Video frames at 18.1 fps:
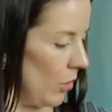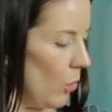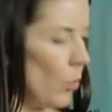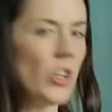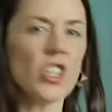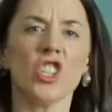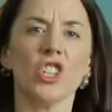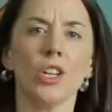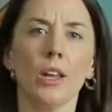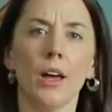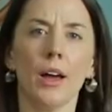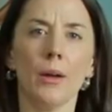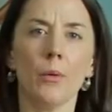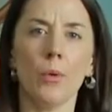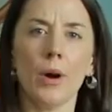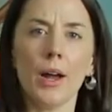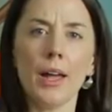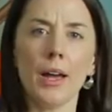what shall I
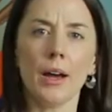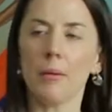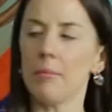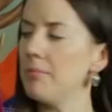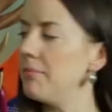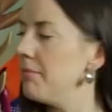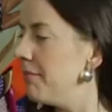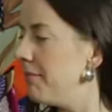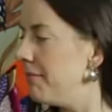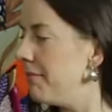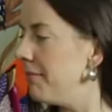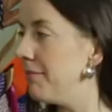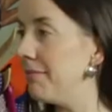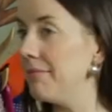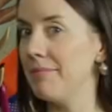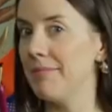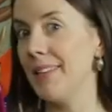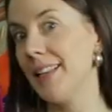wear?
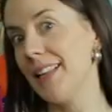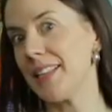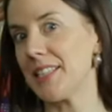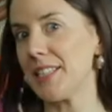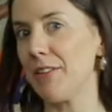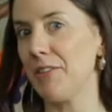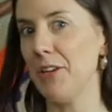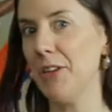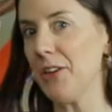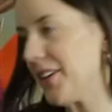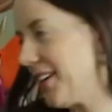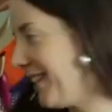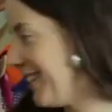Let's have a look.